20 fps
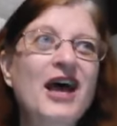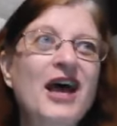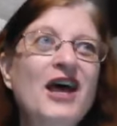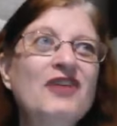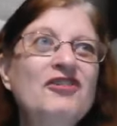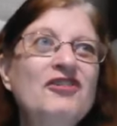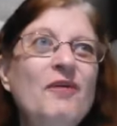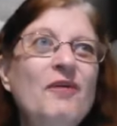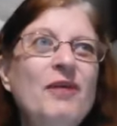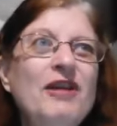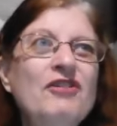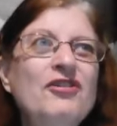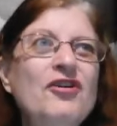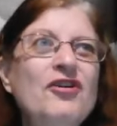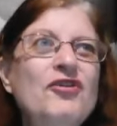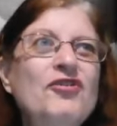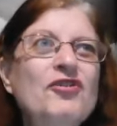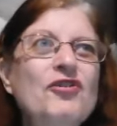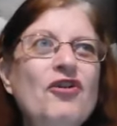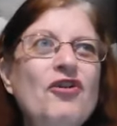So we
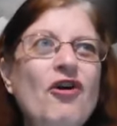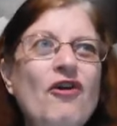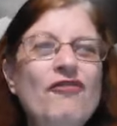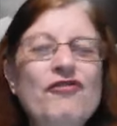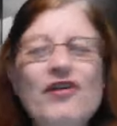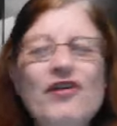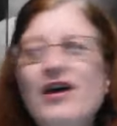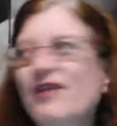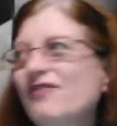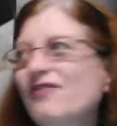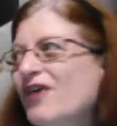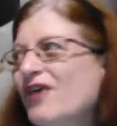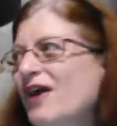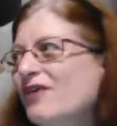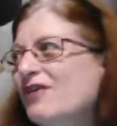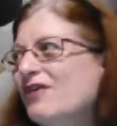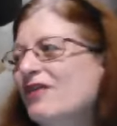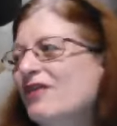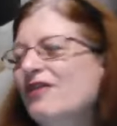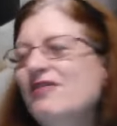tootled off and
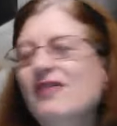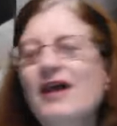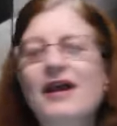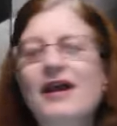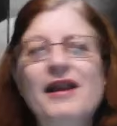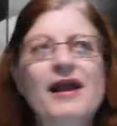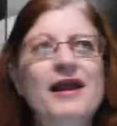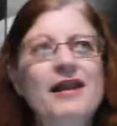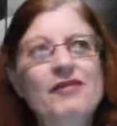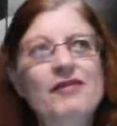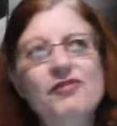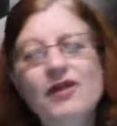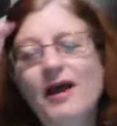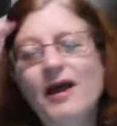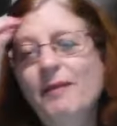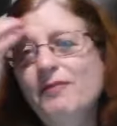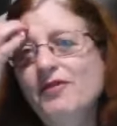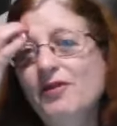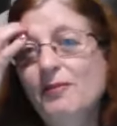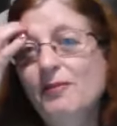found this, and it was
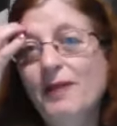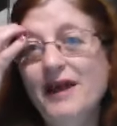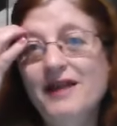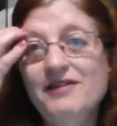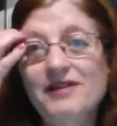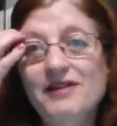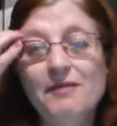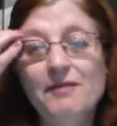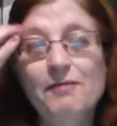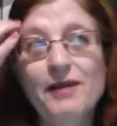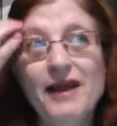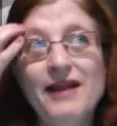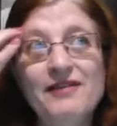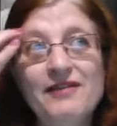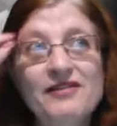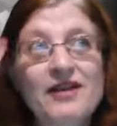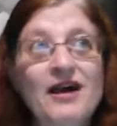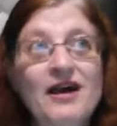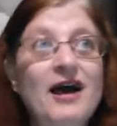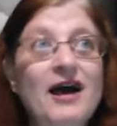absolutely amazing, a
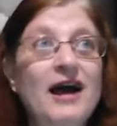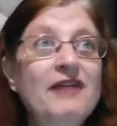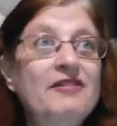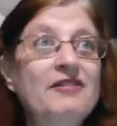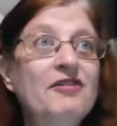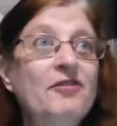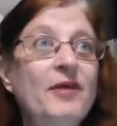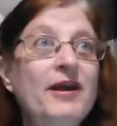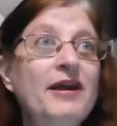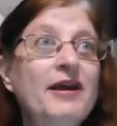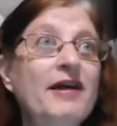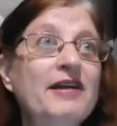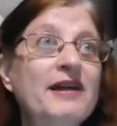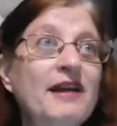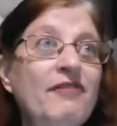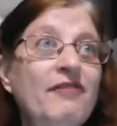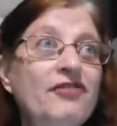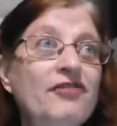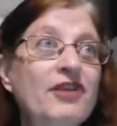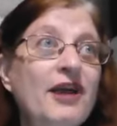place. I said to Anna, "I'd
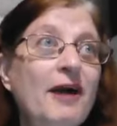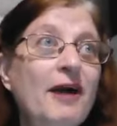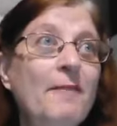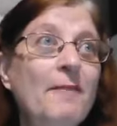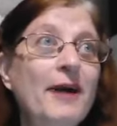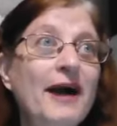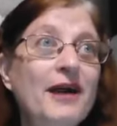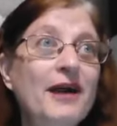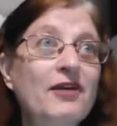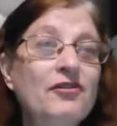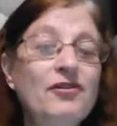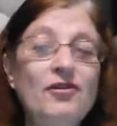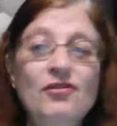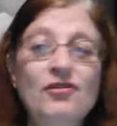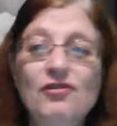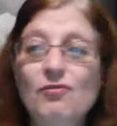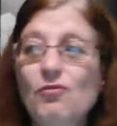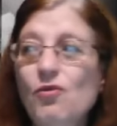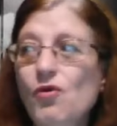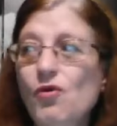love to come back and do
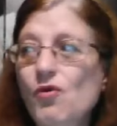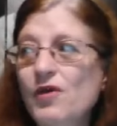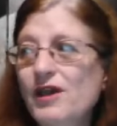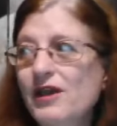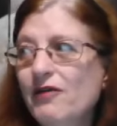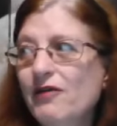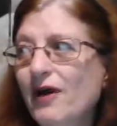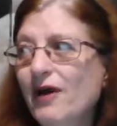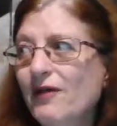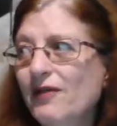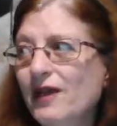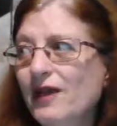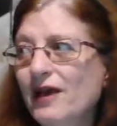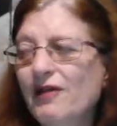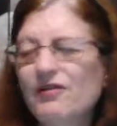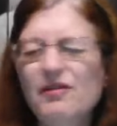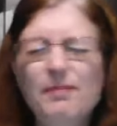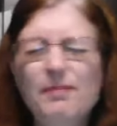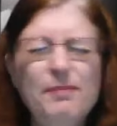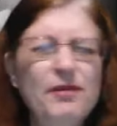some walking around there.
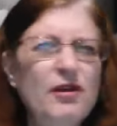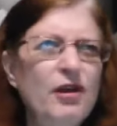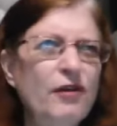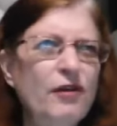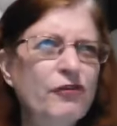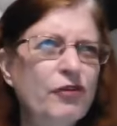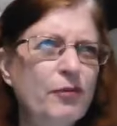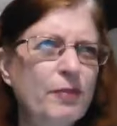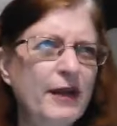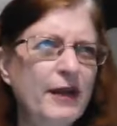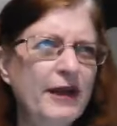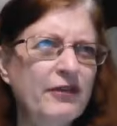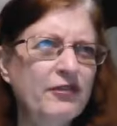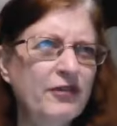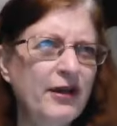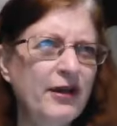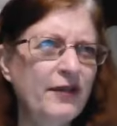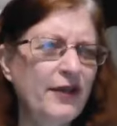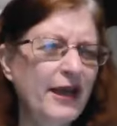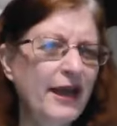It's a beautiful
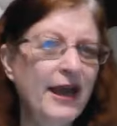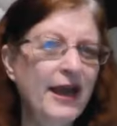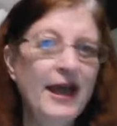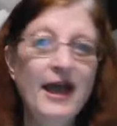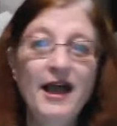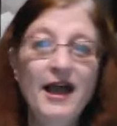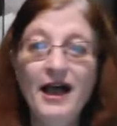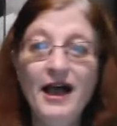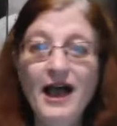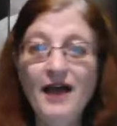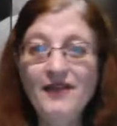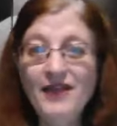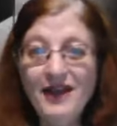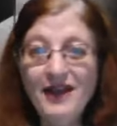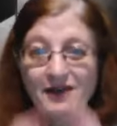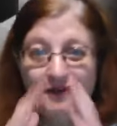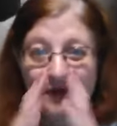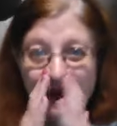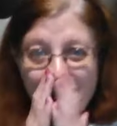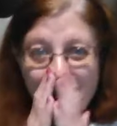place around there." And
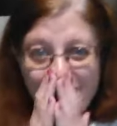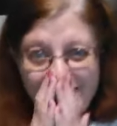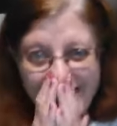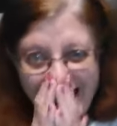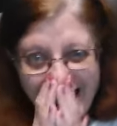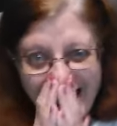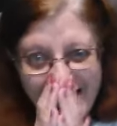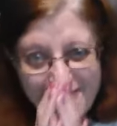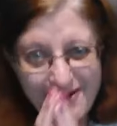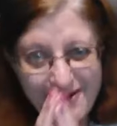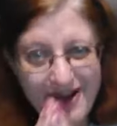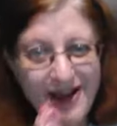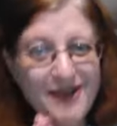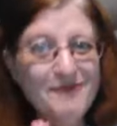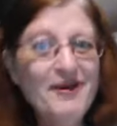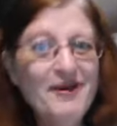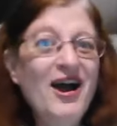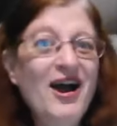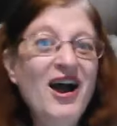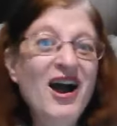then when we came
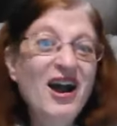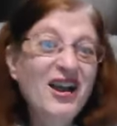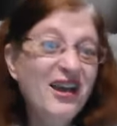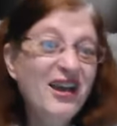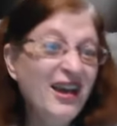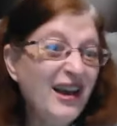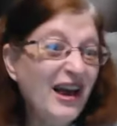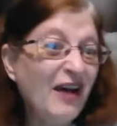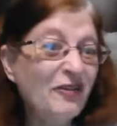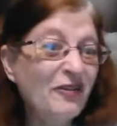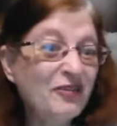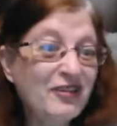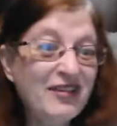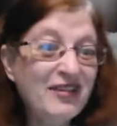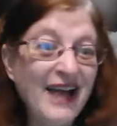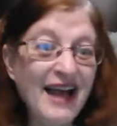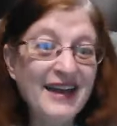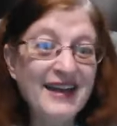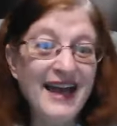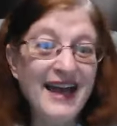home, good old
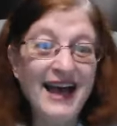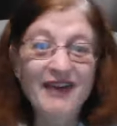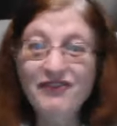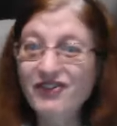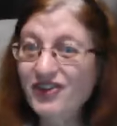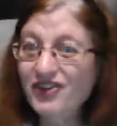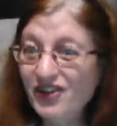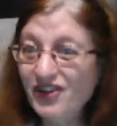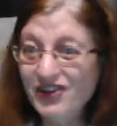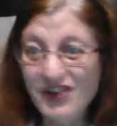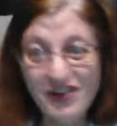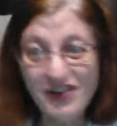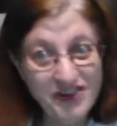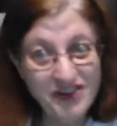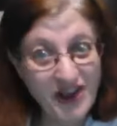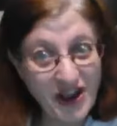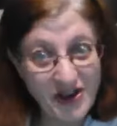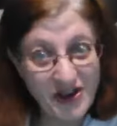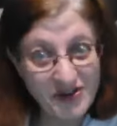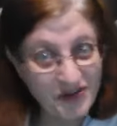sat-nav, goodness
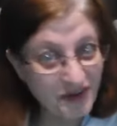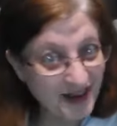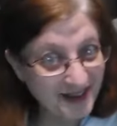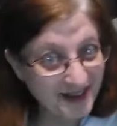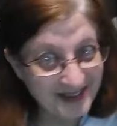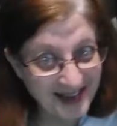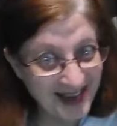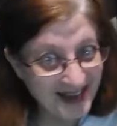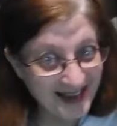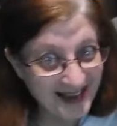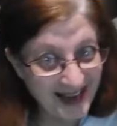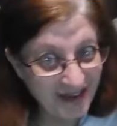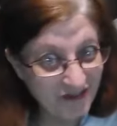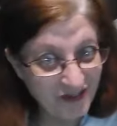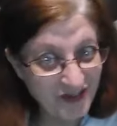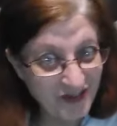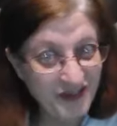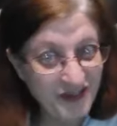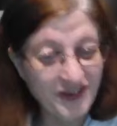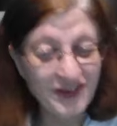knows where sat-nav
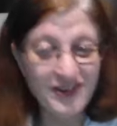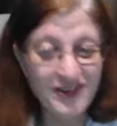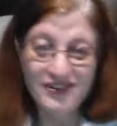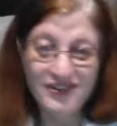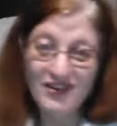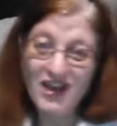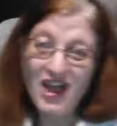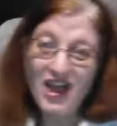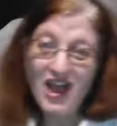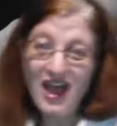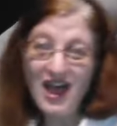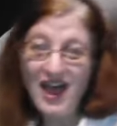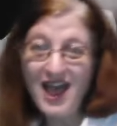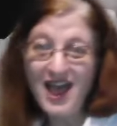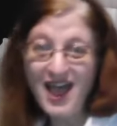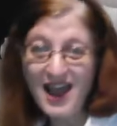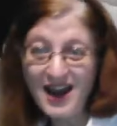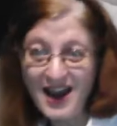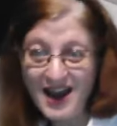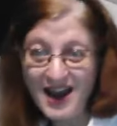took us. I
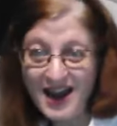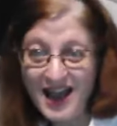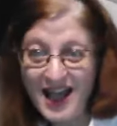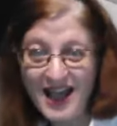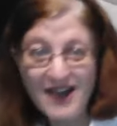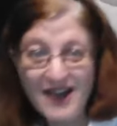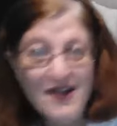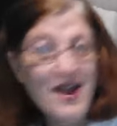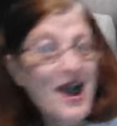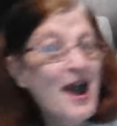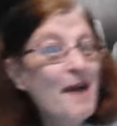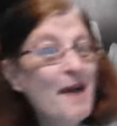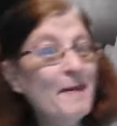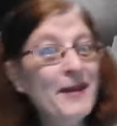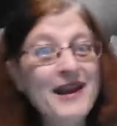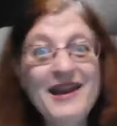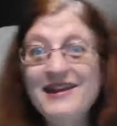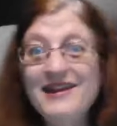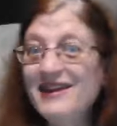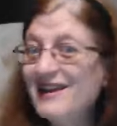don't know,
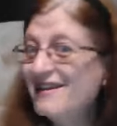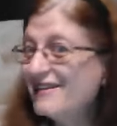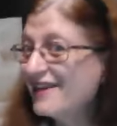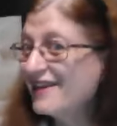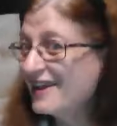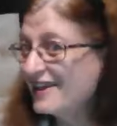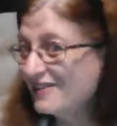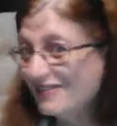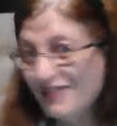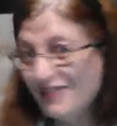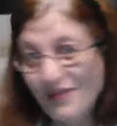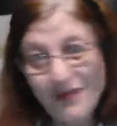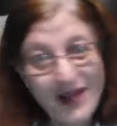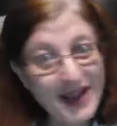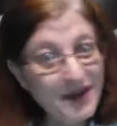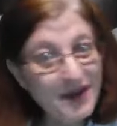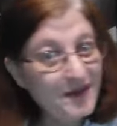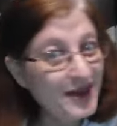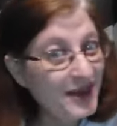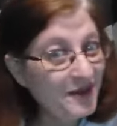but it didn't take us the
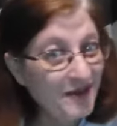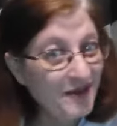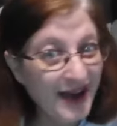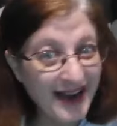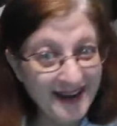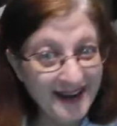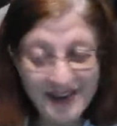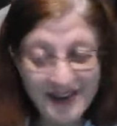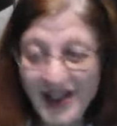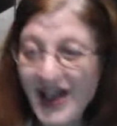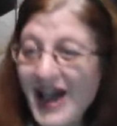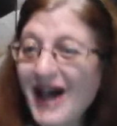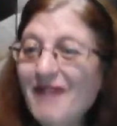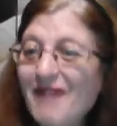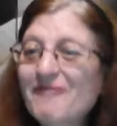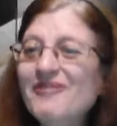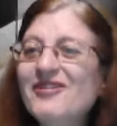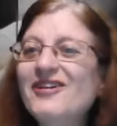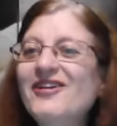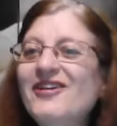way we went.
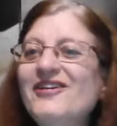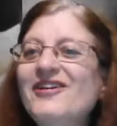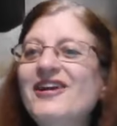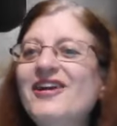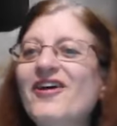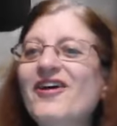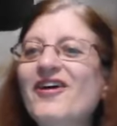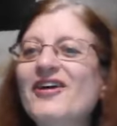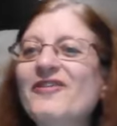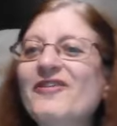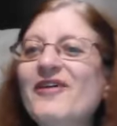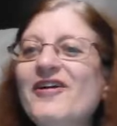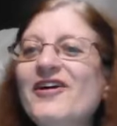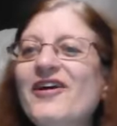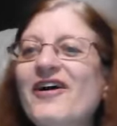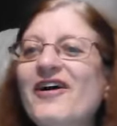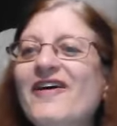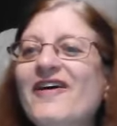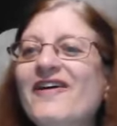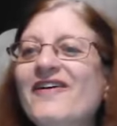At Absolutely not. You won't
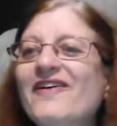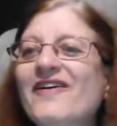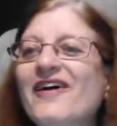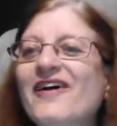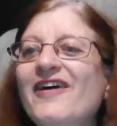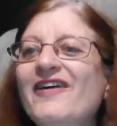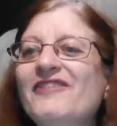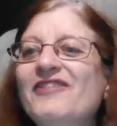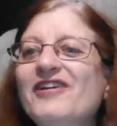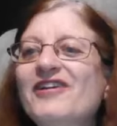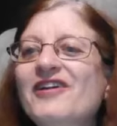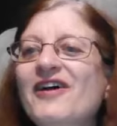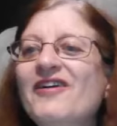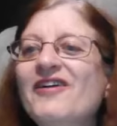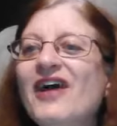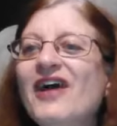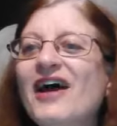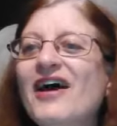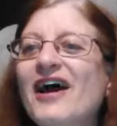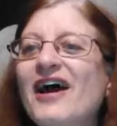grow if you
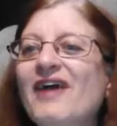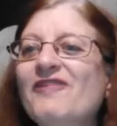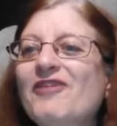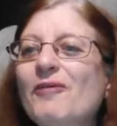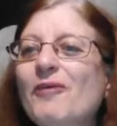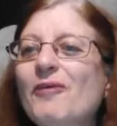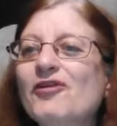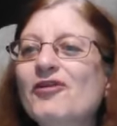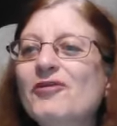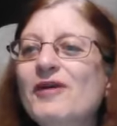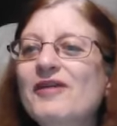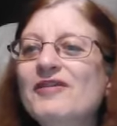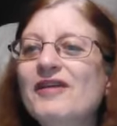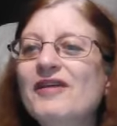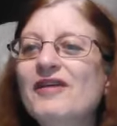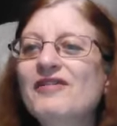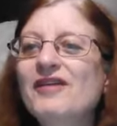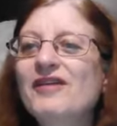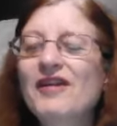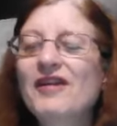don't get out of your box when I
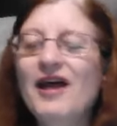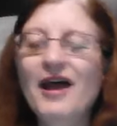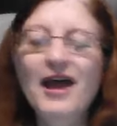say that.